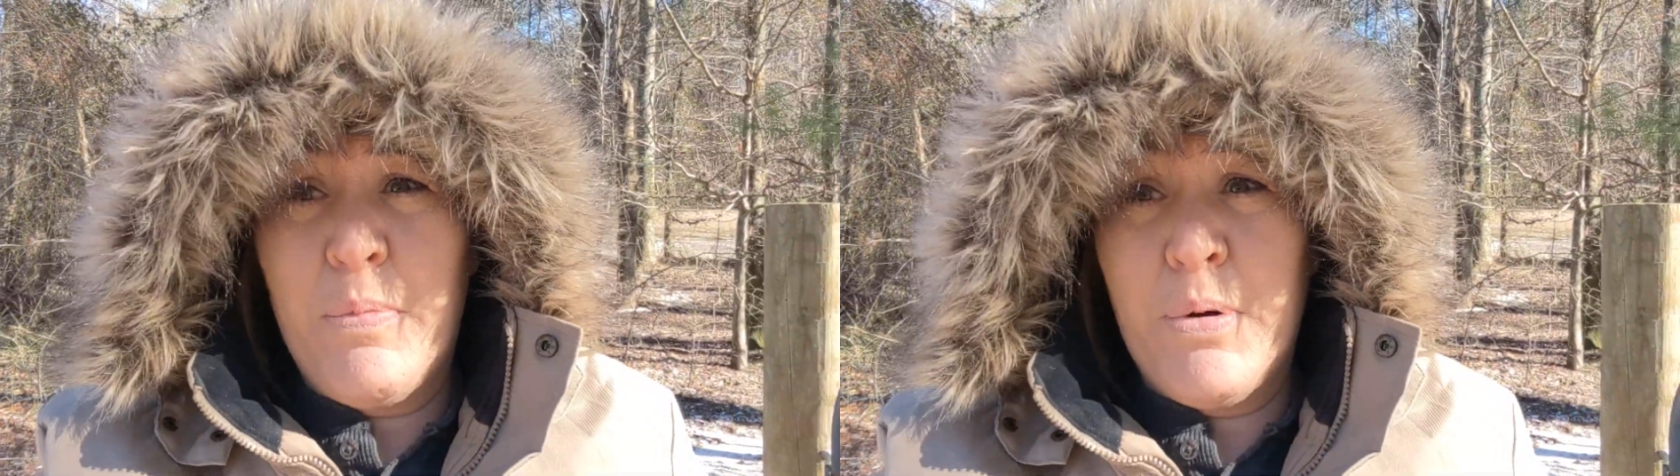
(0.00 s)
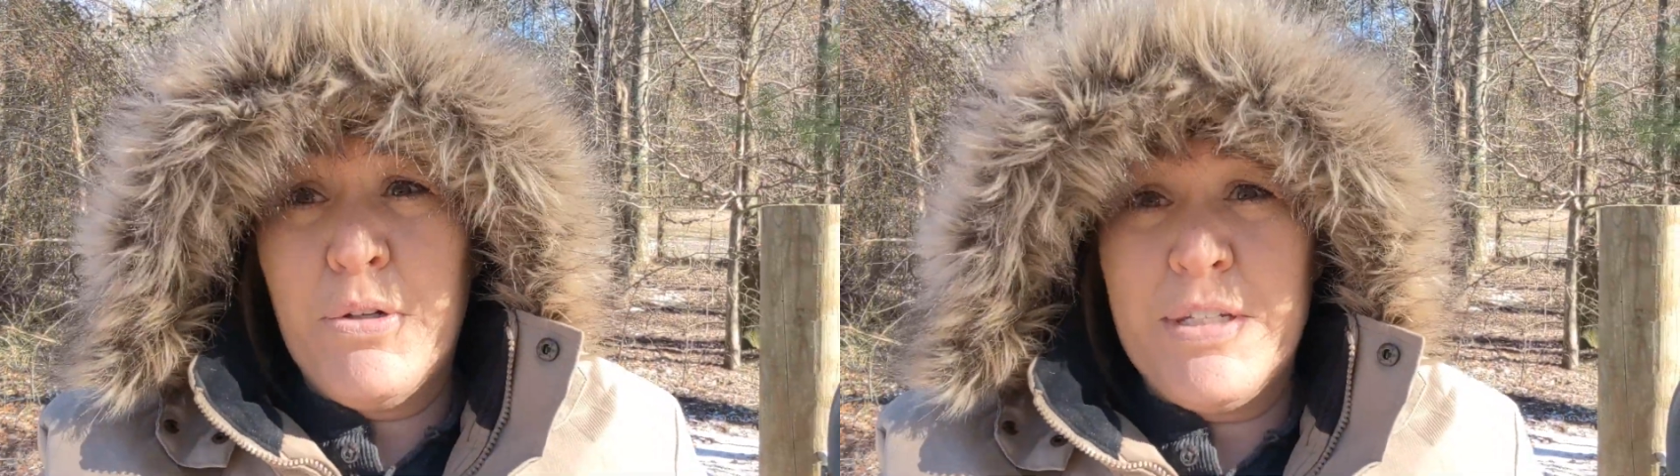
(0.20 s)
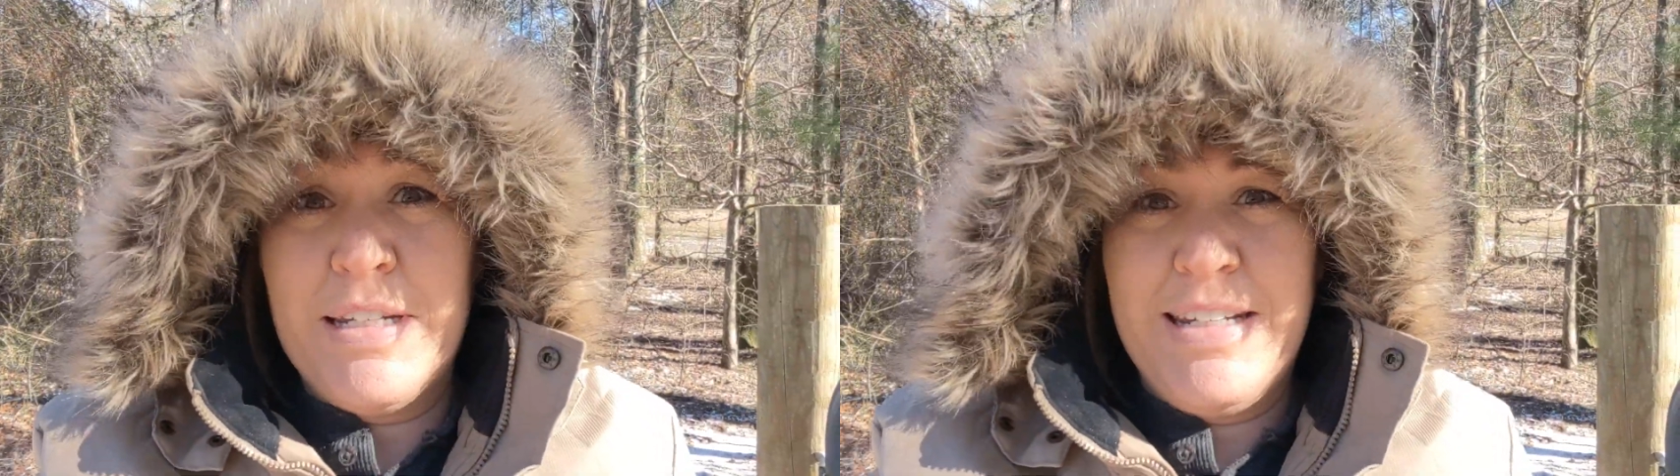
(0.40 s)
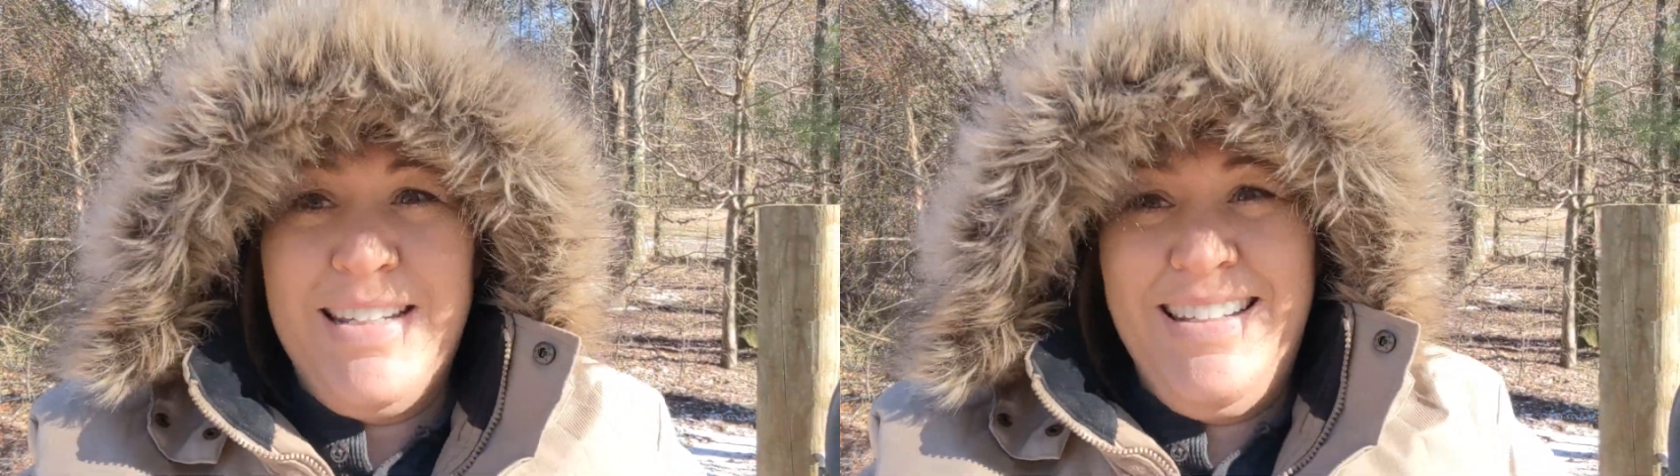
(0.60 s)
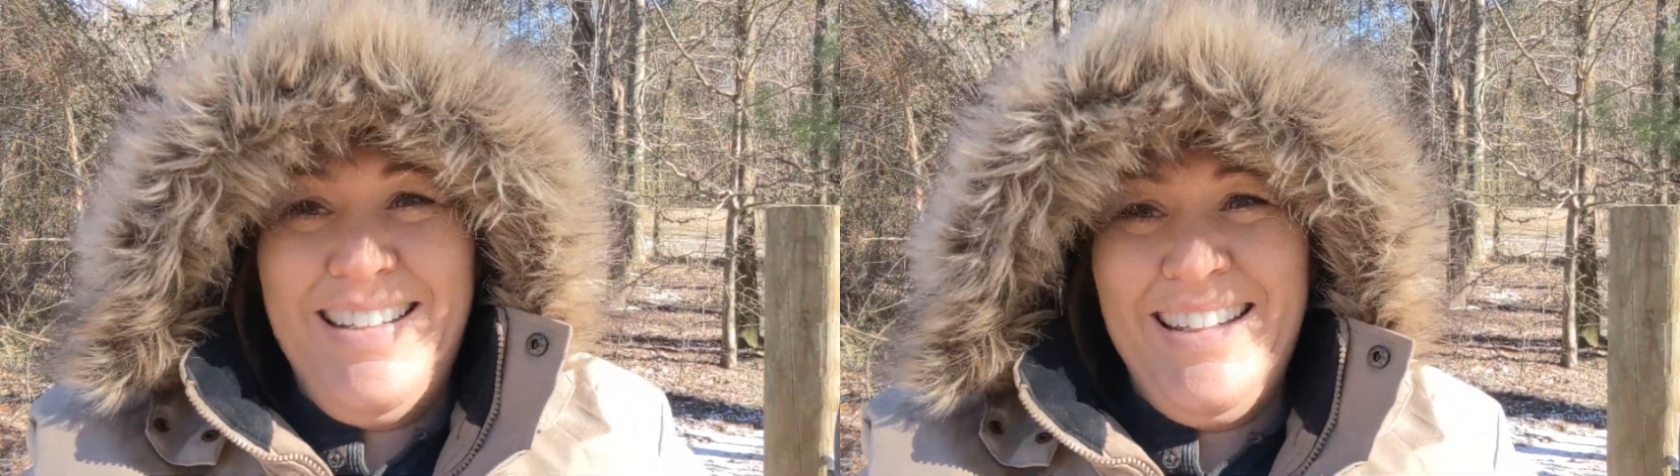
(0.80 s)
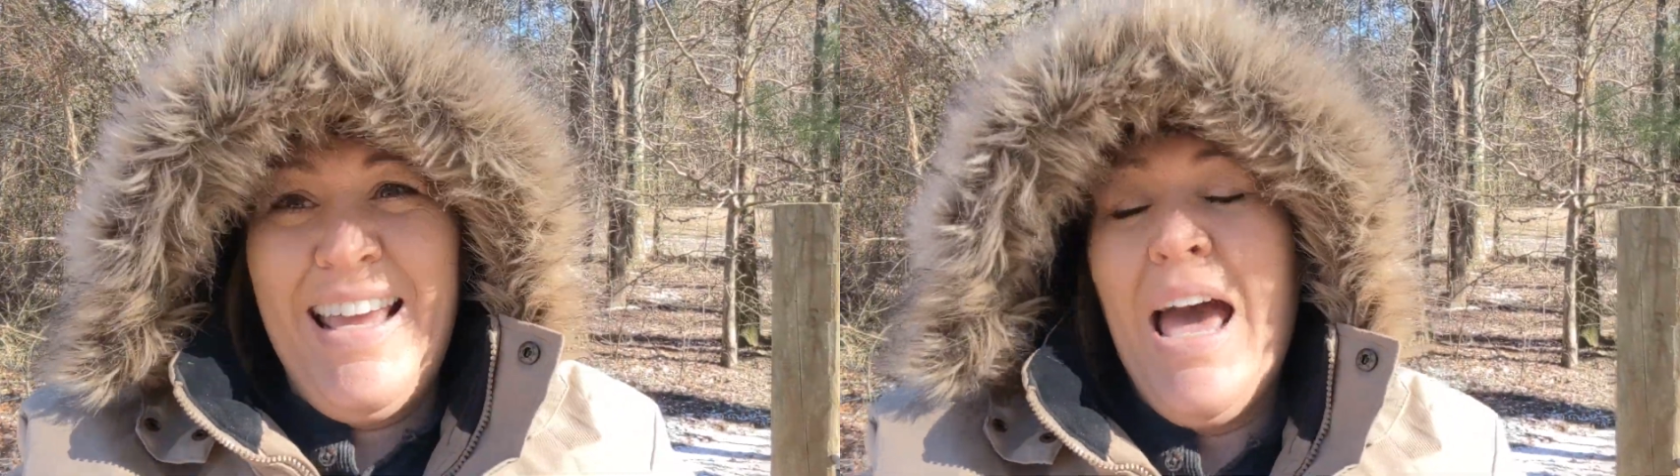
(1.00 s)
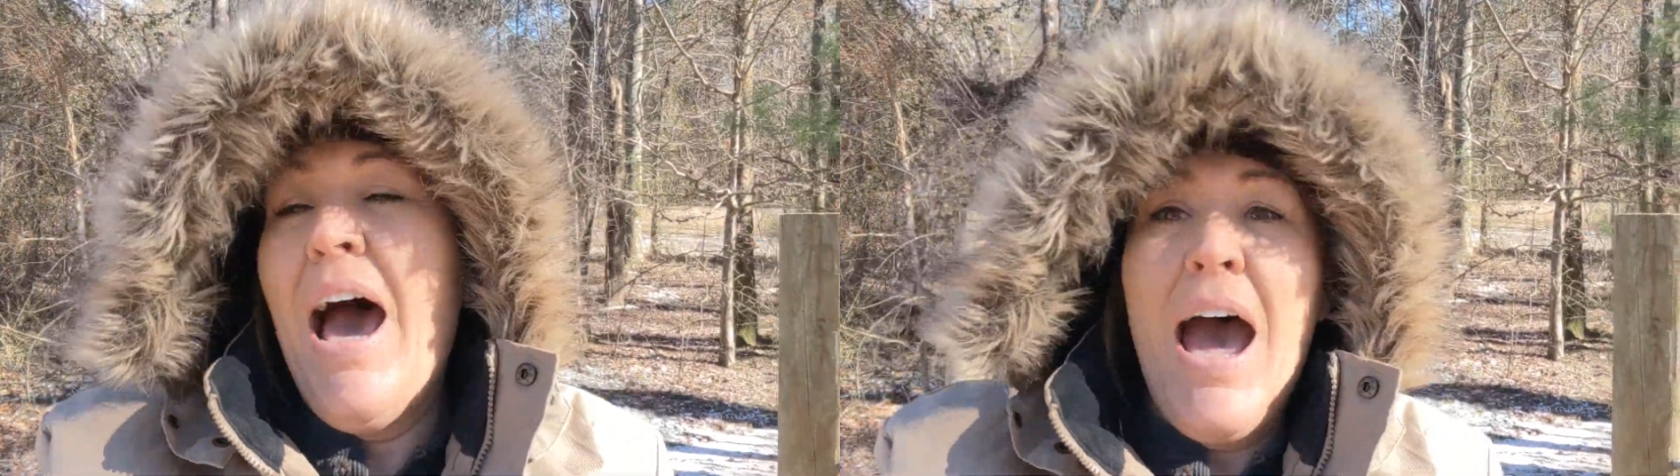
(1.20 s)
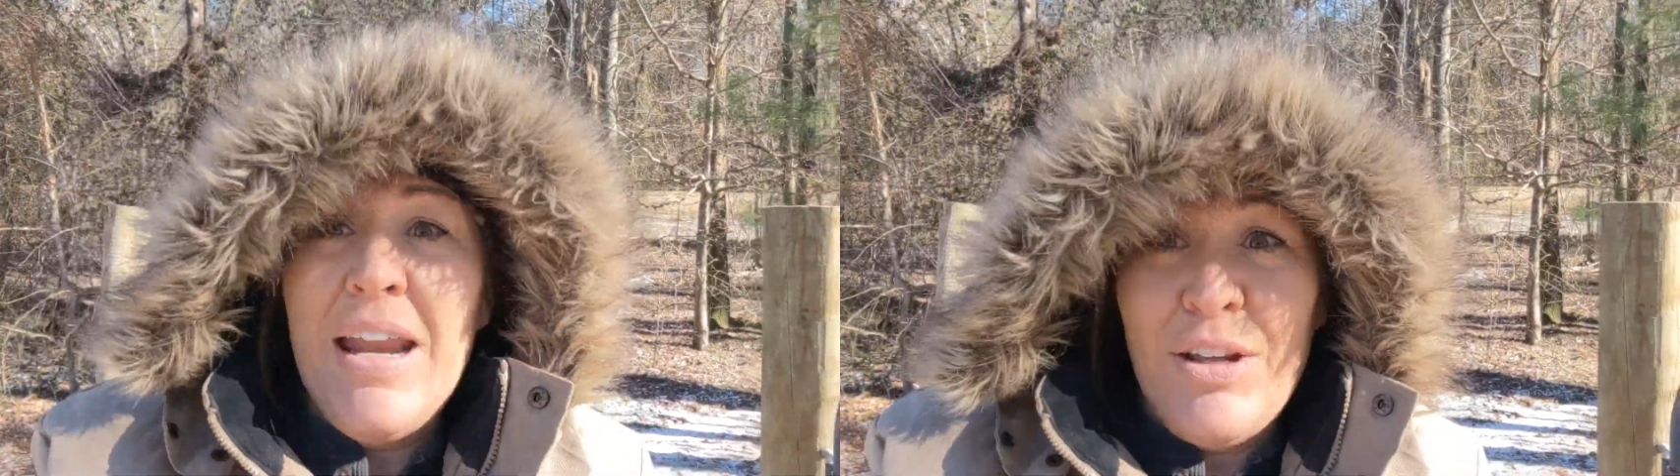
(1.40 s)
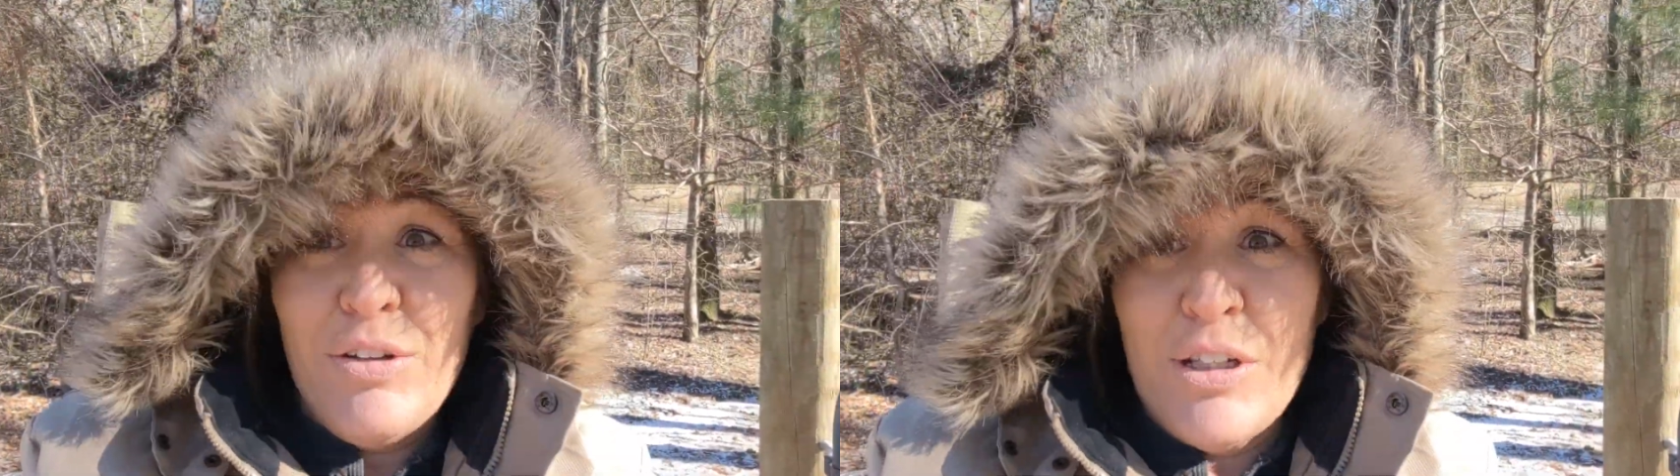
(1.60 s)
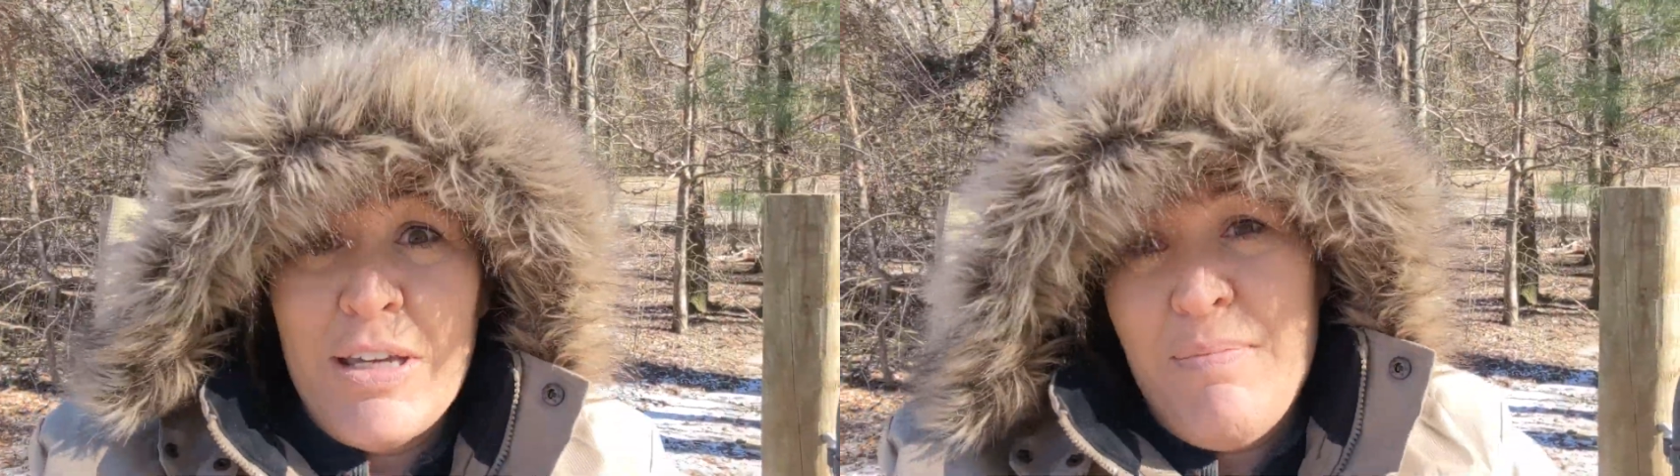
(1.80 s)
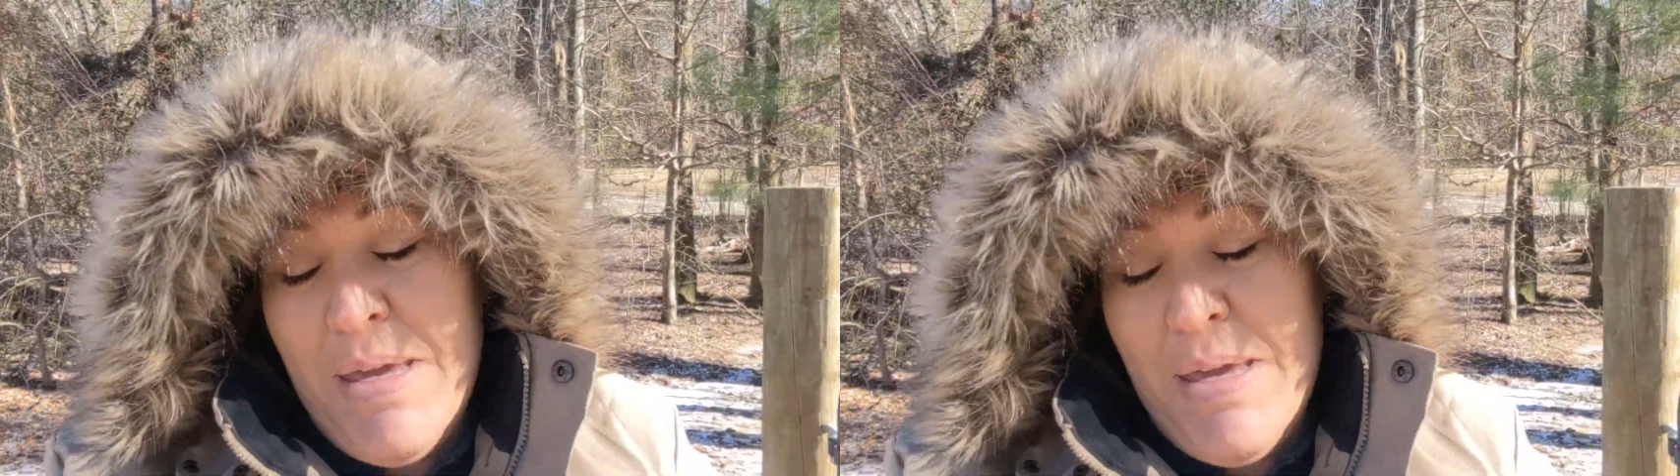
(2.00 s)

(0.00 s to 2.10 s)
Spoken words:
person. I know, look at